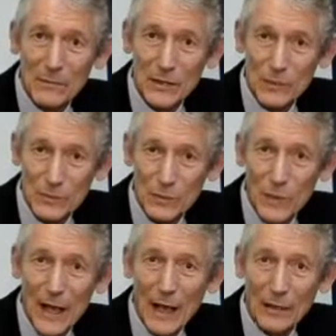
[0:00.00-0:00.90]
because
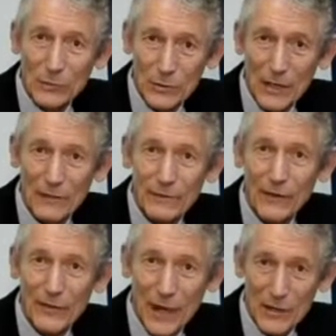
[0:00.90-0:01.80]
we are looking for
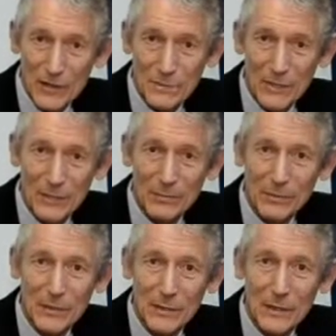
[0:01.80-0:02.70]
those
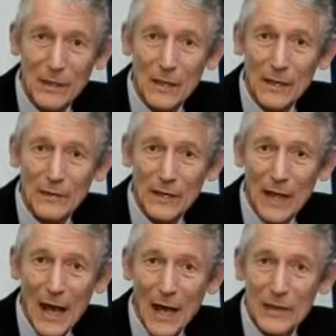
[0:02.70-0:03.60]
people that
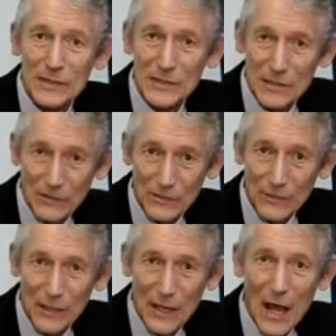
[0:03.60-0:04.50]
are
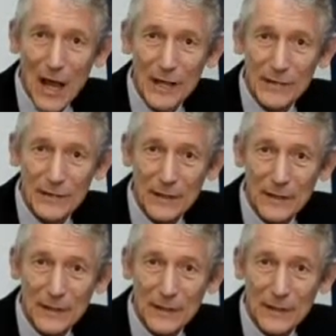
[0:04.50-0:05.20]
self-reliant,